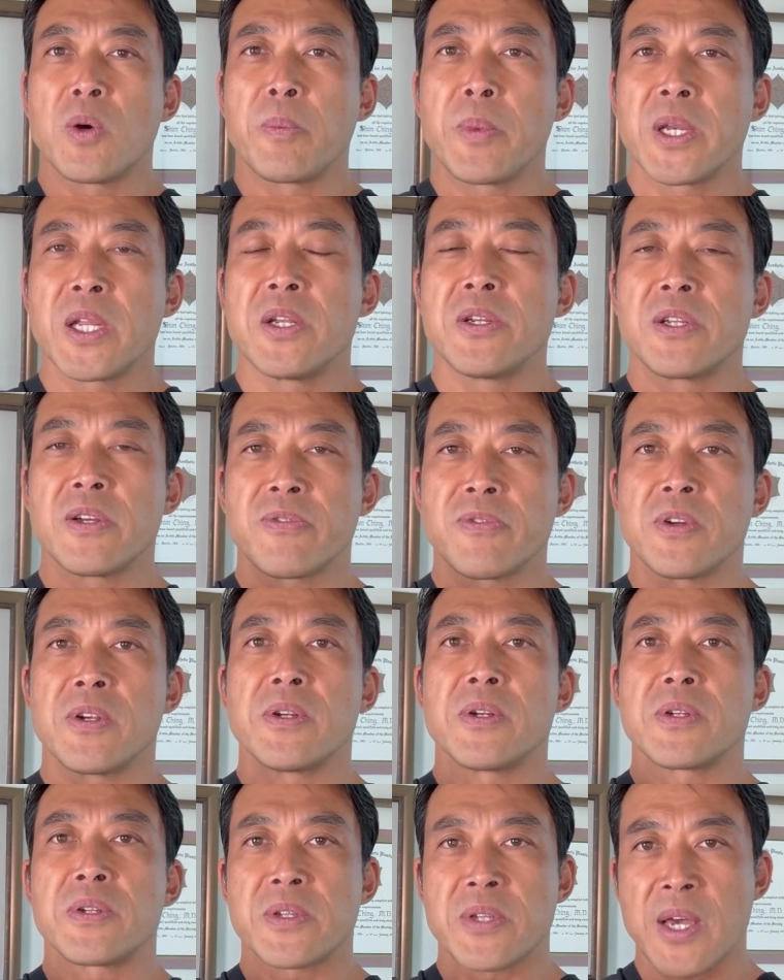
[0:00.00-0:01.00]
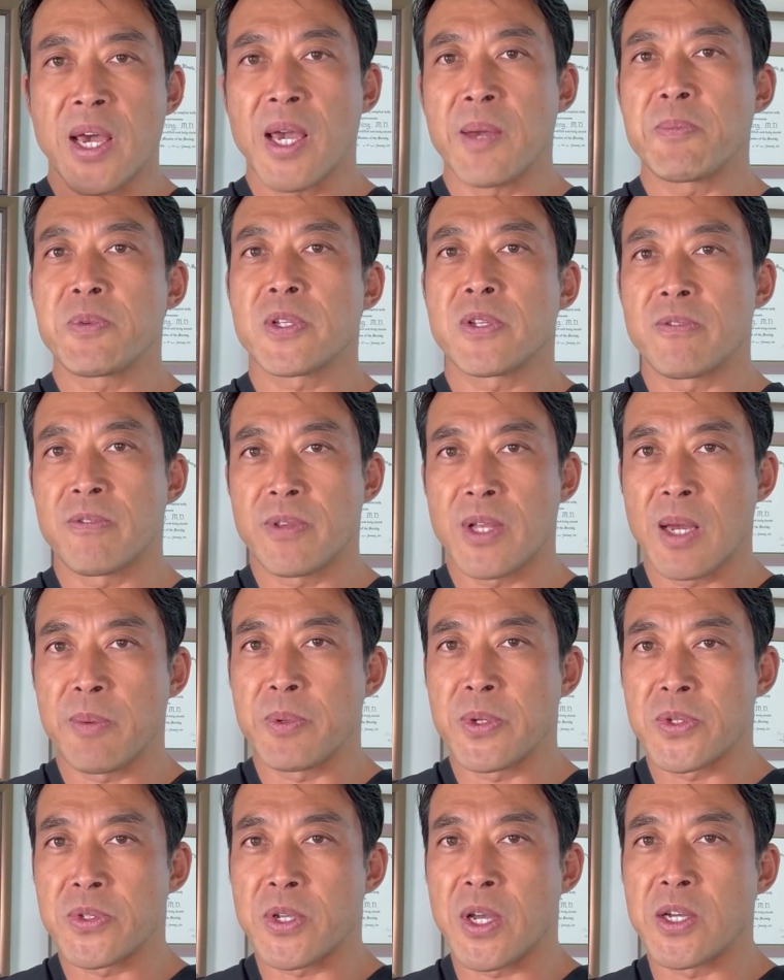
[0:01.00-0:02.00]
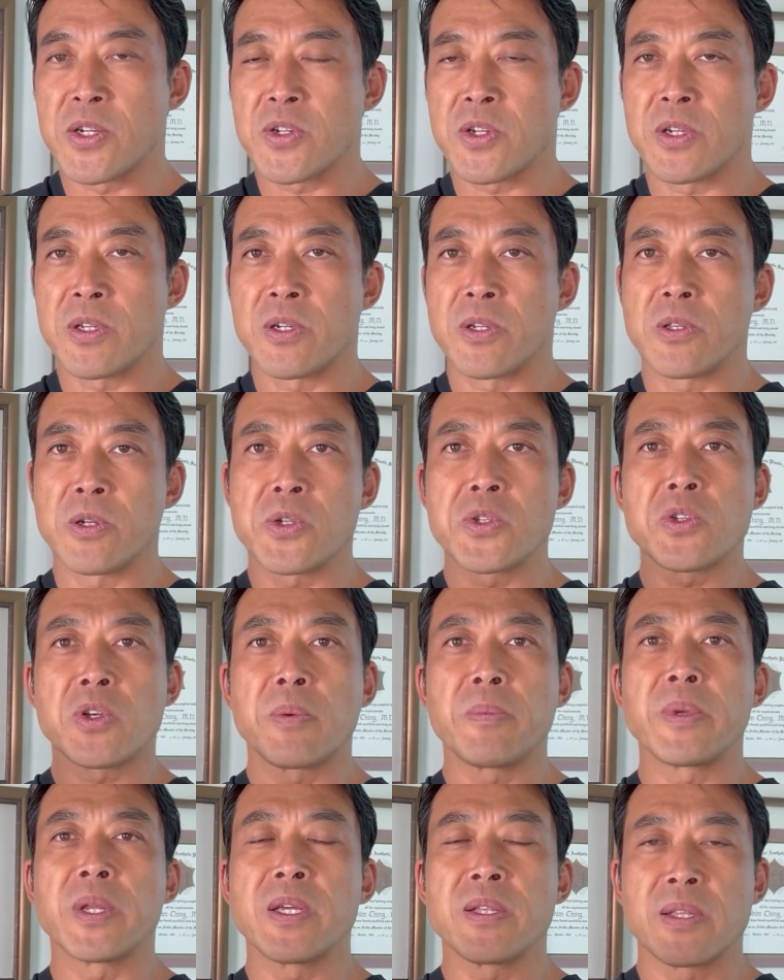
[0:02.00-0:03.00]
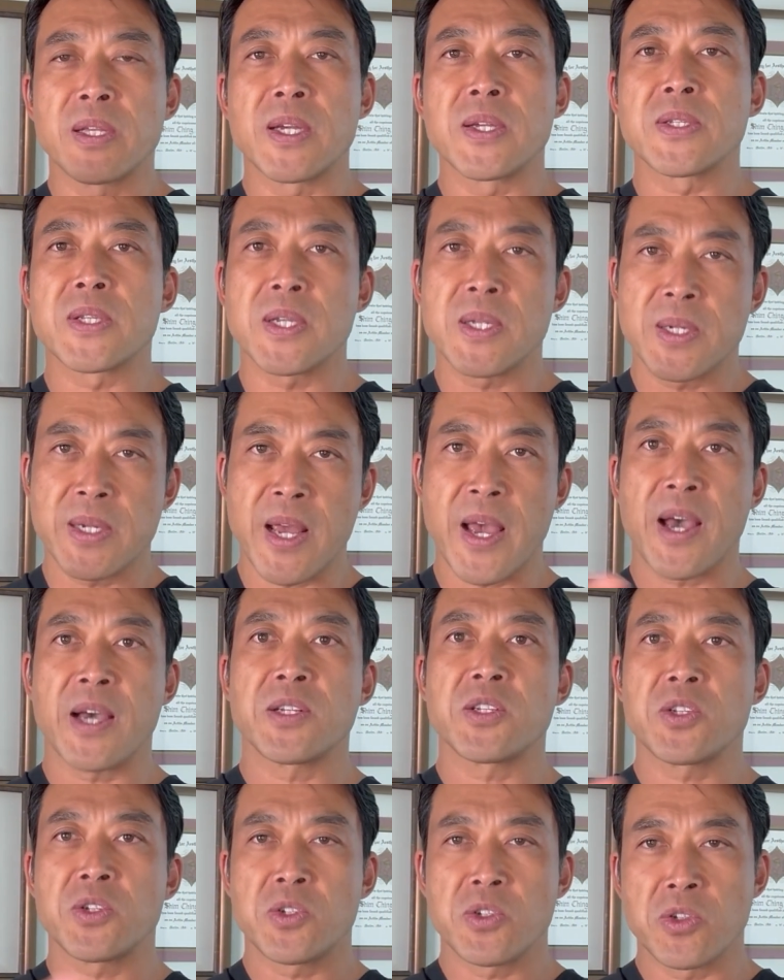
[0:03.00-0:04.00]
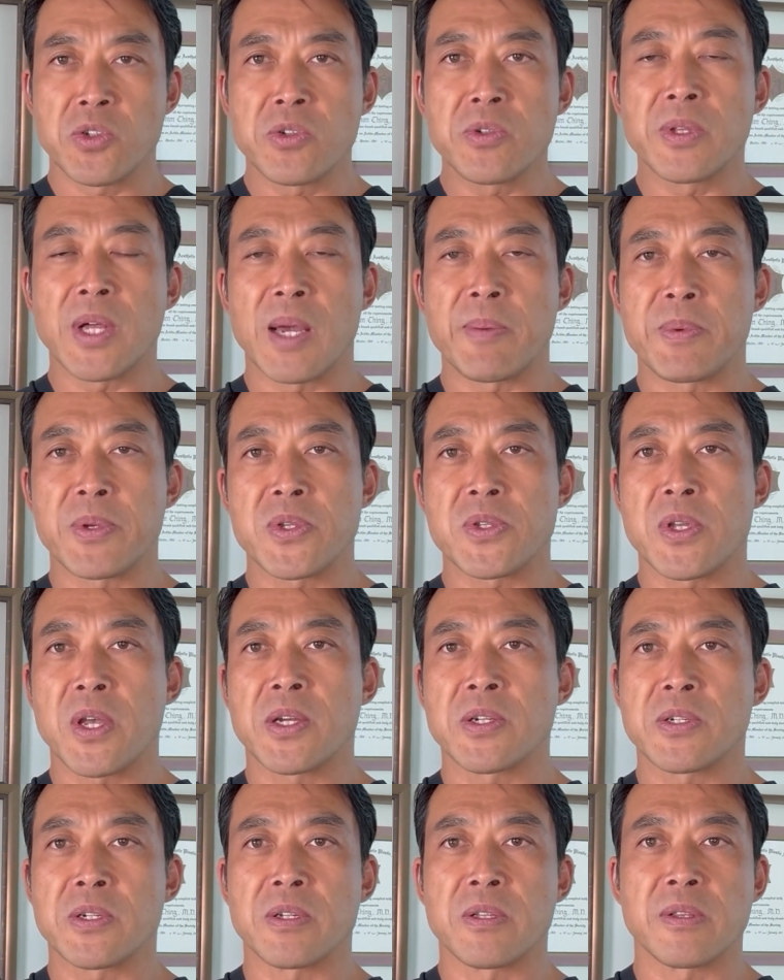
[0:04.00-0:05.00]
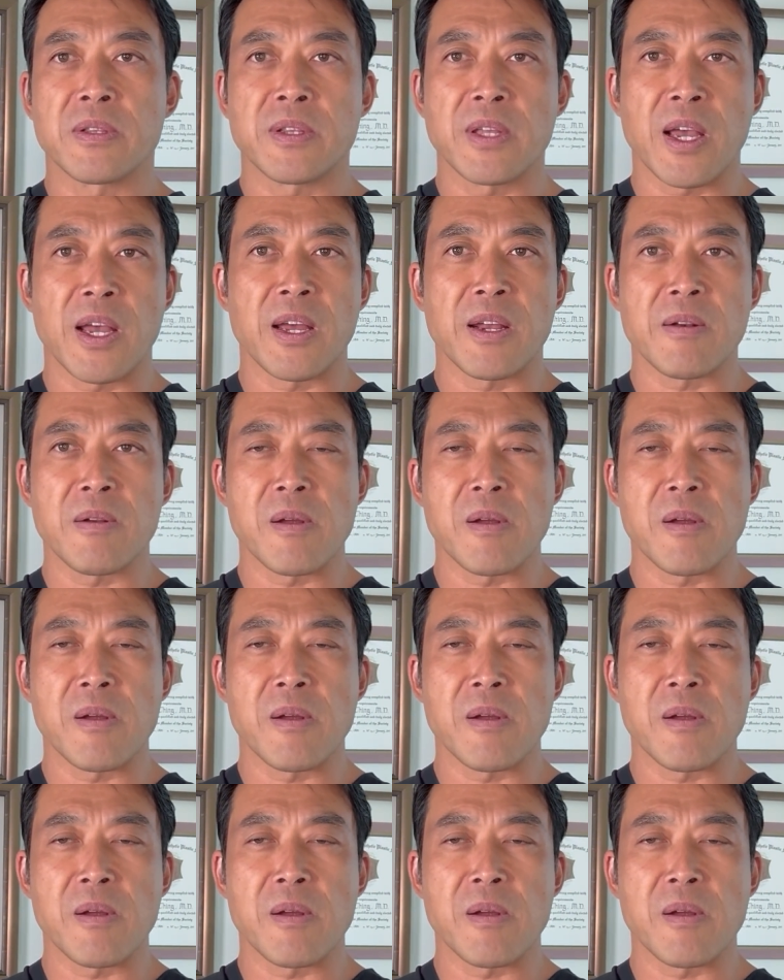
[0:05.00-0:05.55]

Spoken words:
many different types of liposuction. There's so many things attached to liposuction that